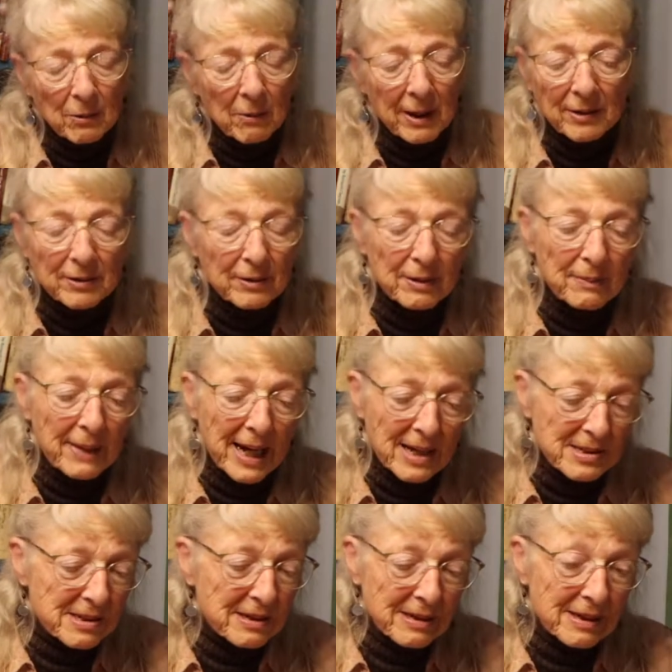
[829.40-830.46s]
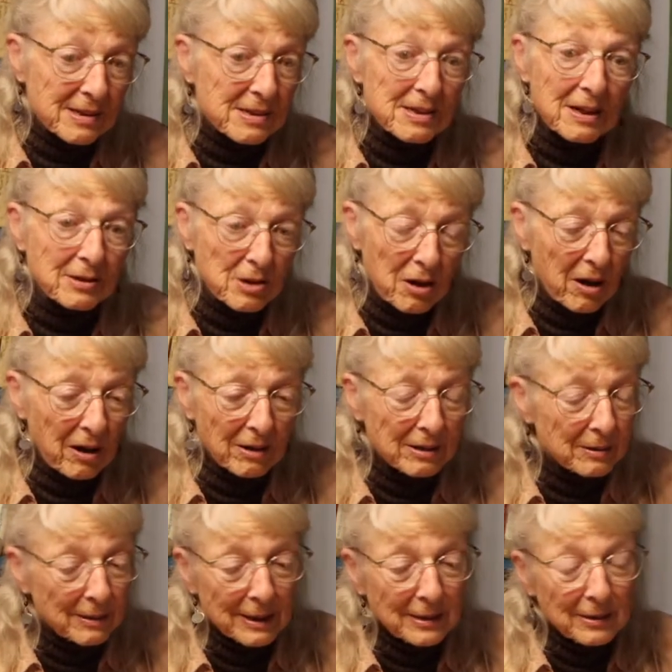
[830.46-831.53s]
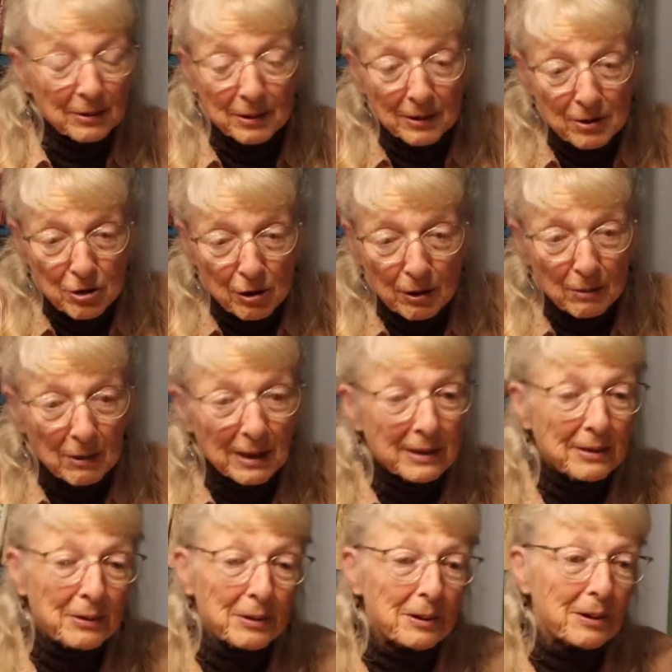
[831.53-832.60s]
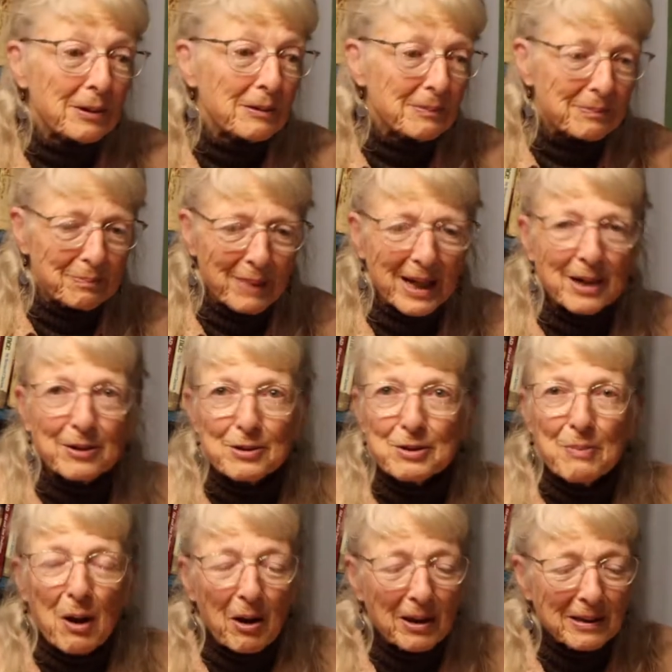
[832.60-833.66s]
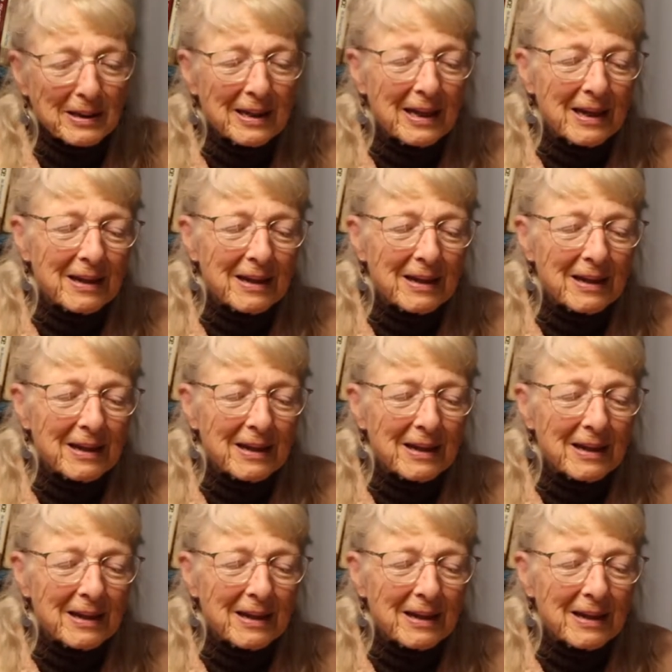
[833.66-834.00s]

whether the basket is a tall one or a short one or big or small,